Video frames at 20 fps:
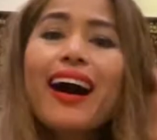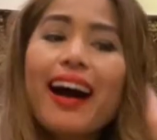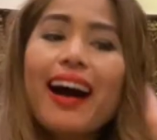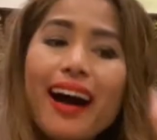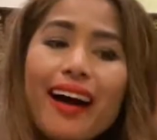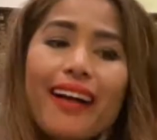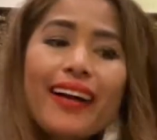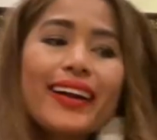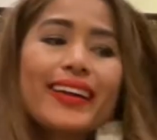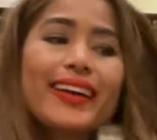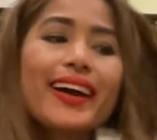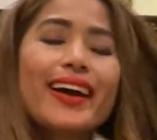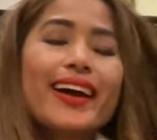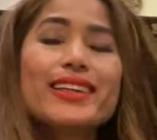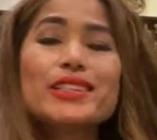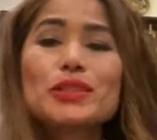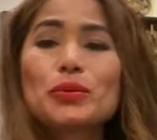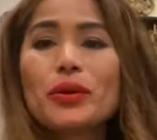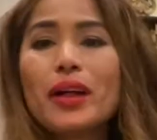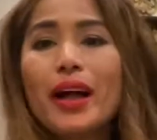Alright
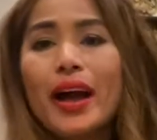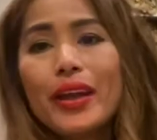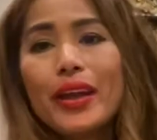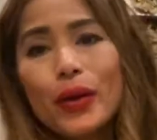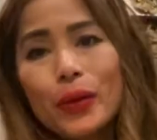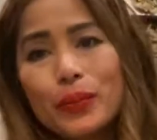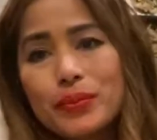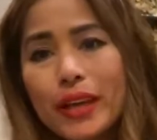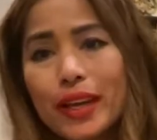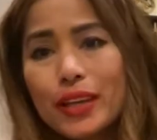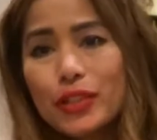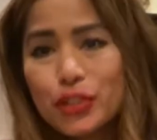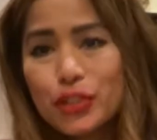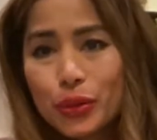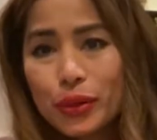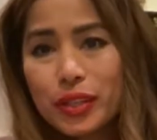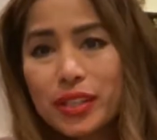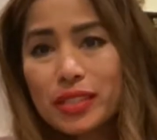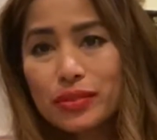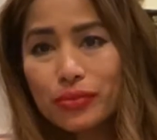guys, well I hope that you
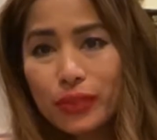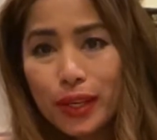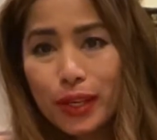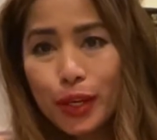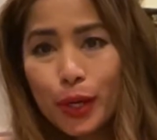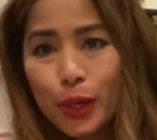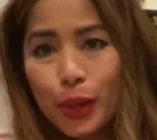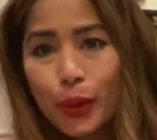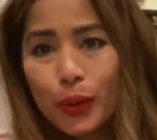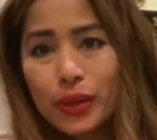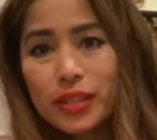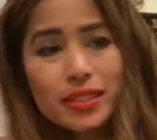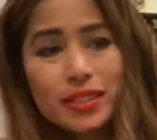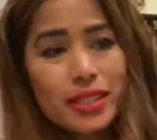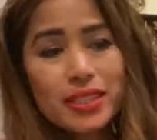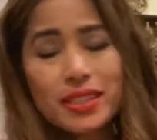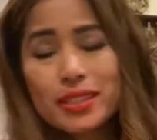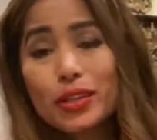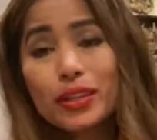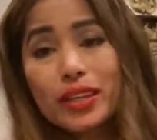enjoyed this video. It's
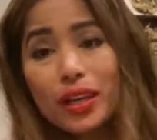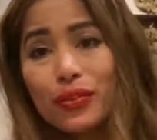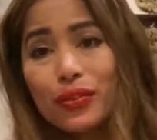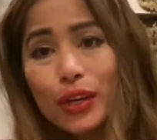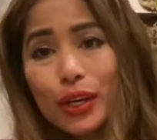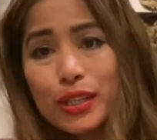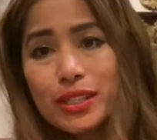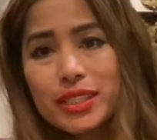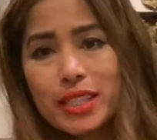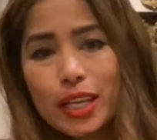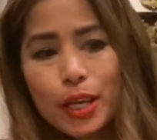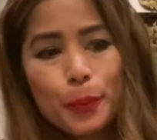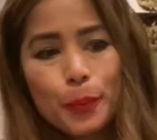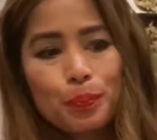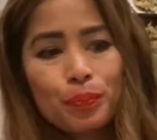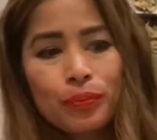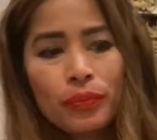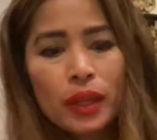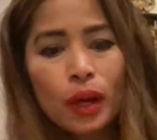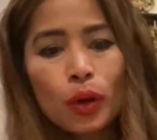just to give you a tip
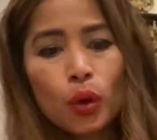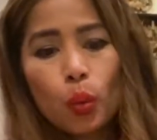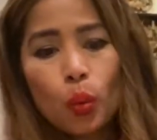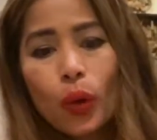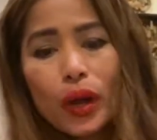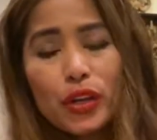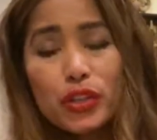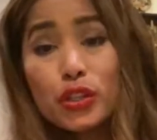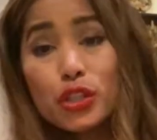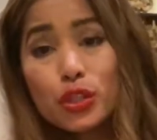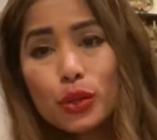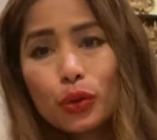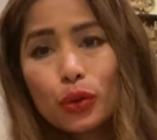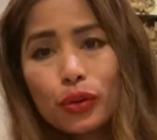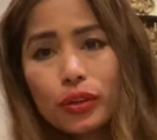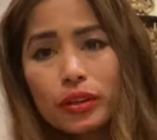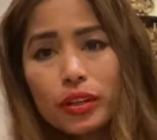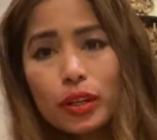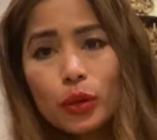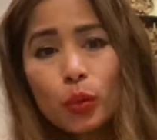what you should
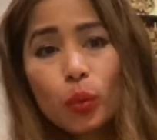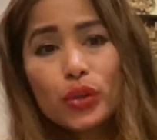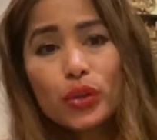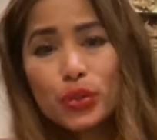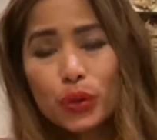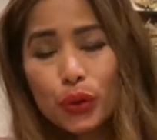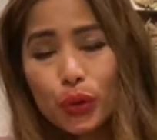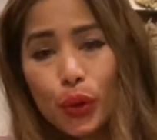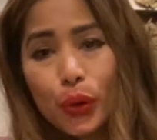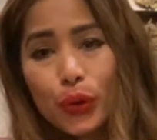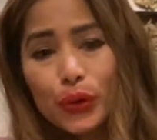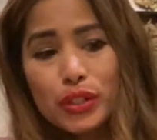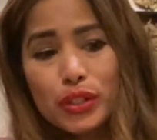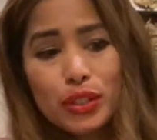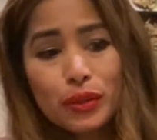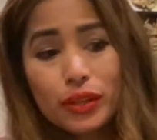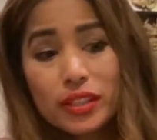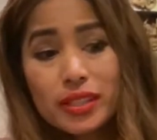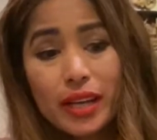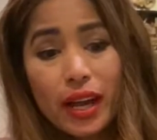order when you're going
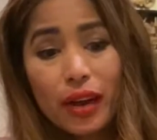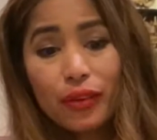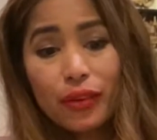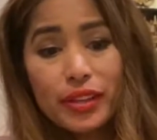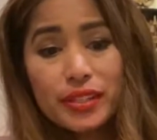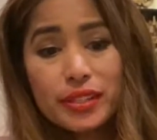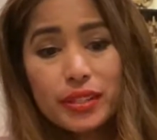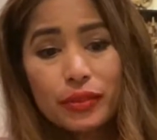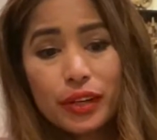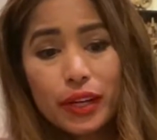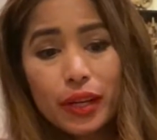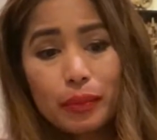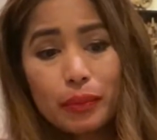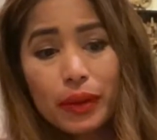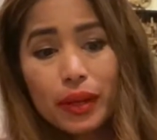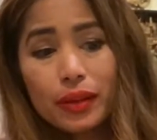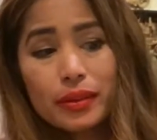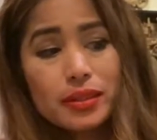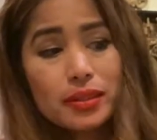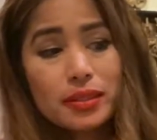to the Thai restaurant
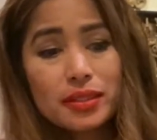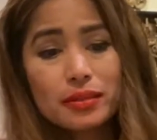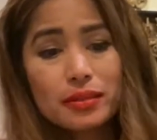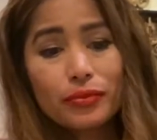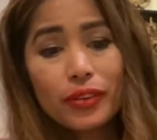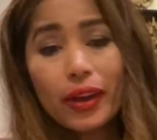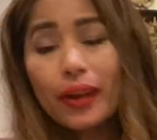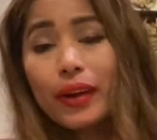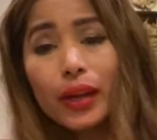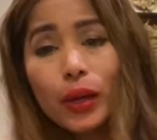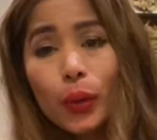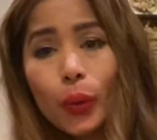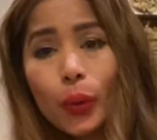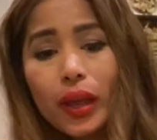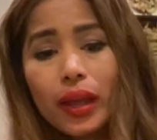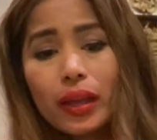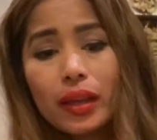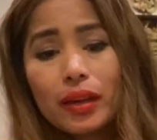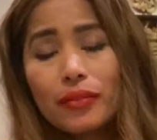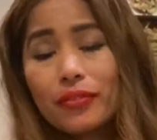because it's very
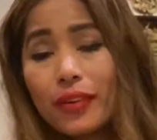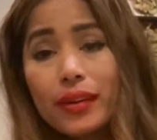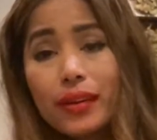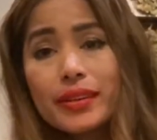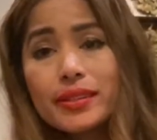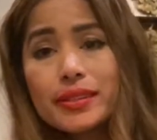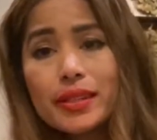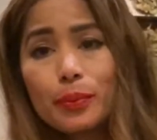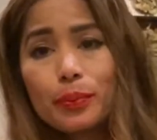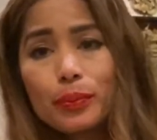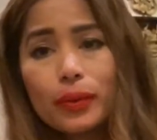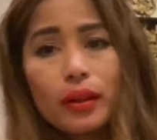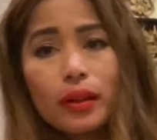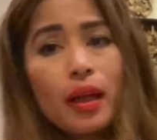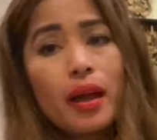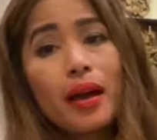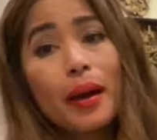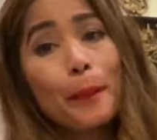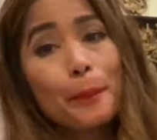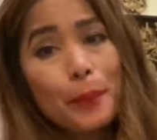quick and very simple
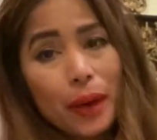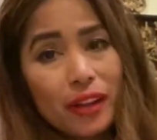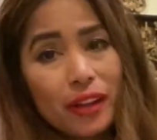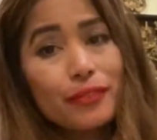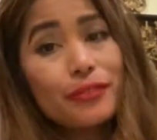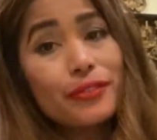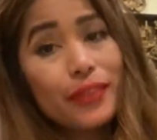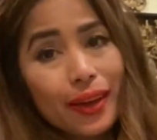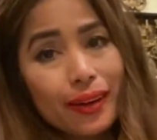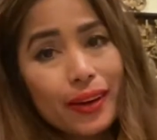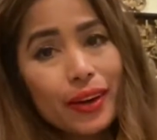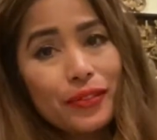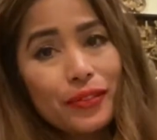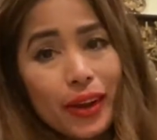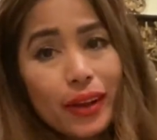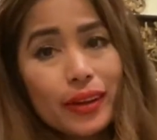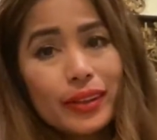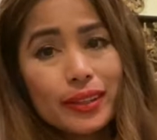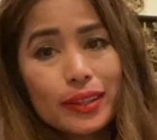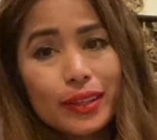but very
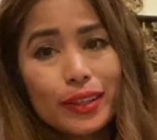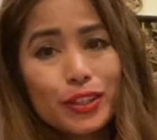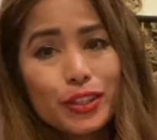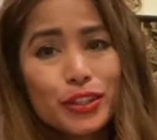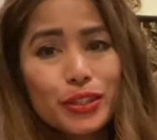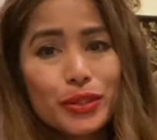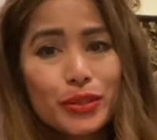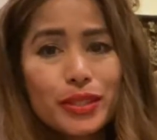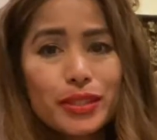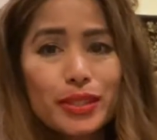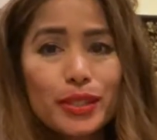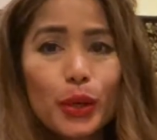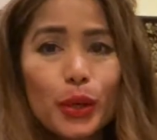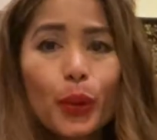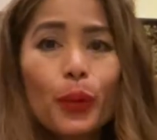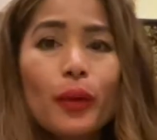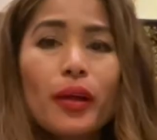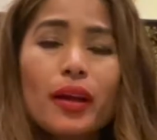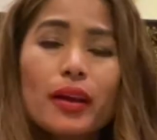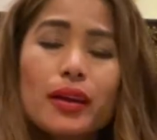very delicious so
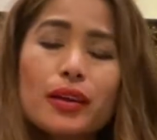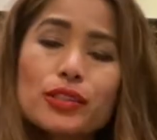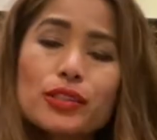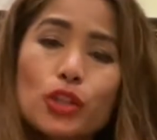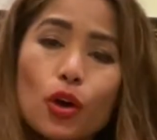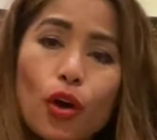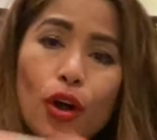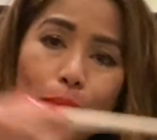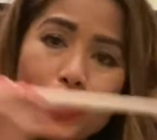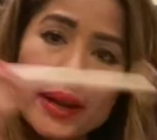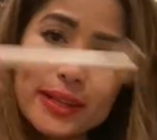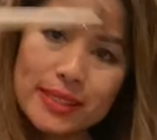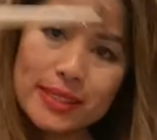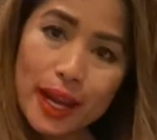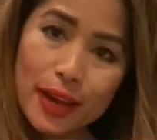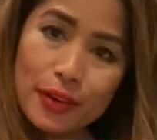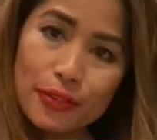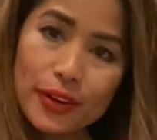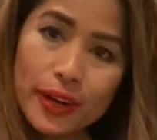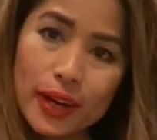to all my
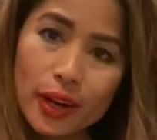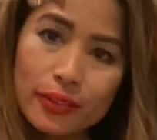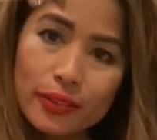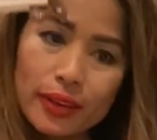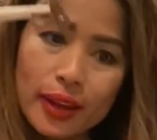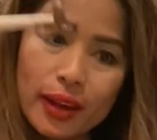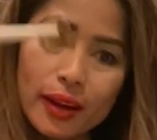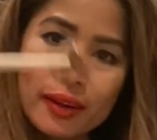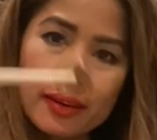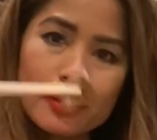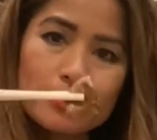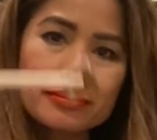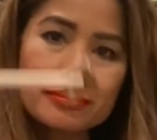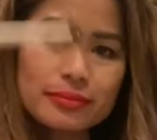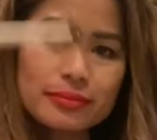Thai friends out there